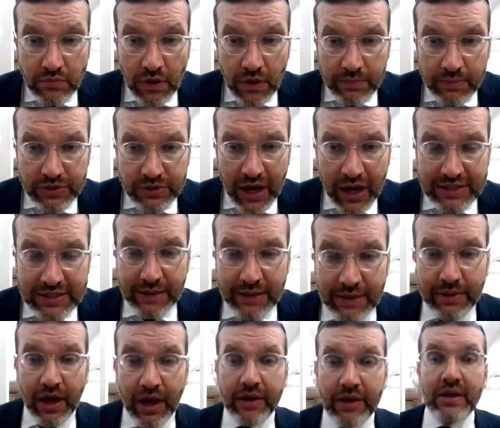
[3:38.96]
sorry, I skipped a
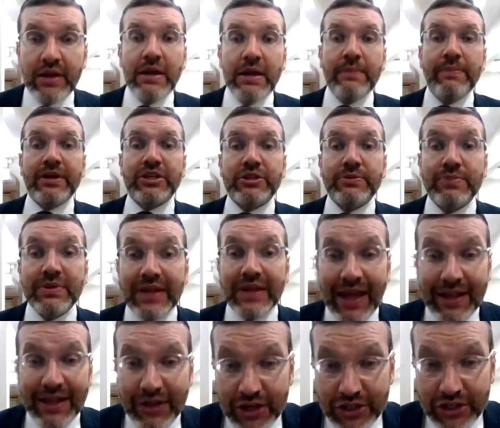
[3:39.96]
line. Because
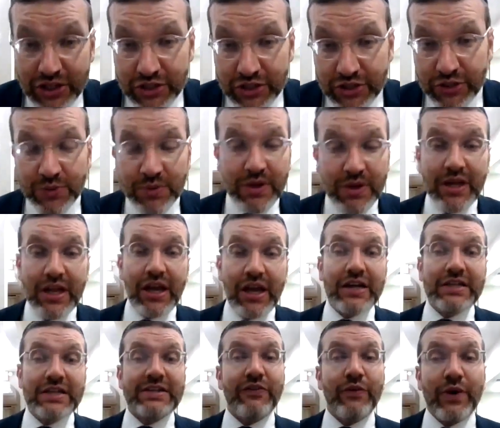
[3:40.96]

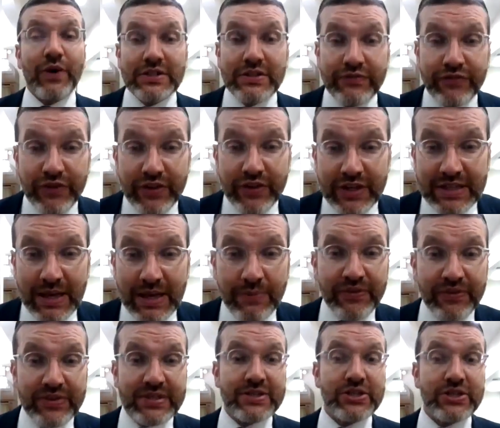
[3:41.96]
if it wasn't for this
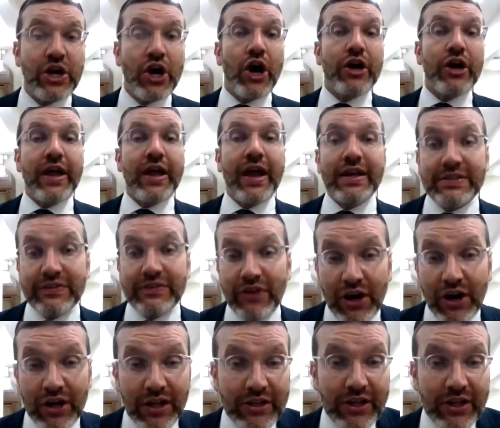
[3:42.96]
emphasis,
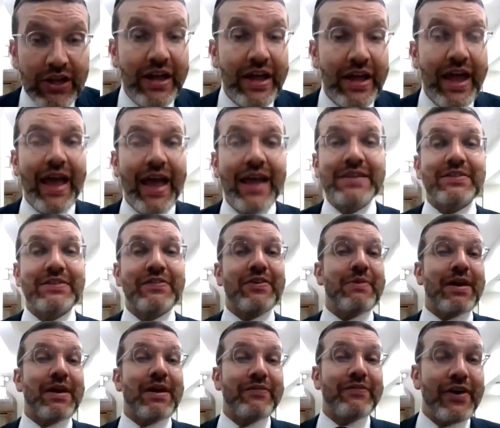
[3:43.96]
Esav could
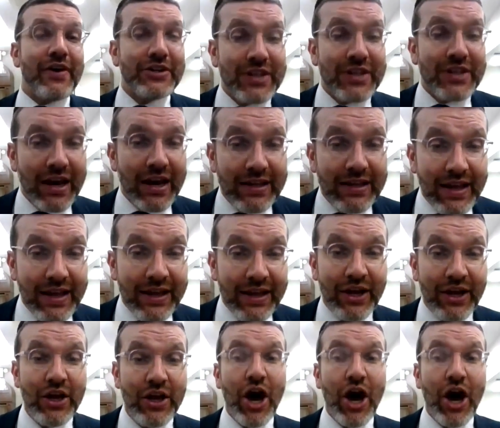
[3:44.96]
make a very stark ataina.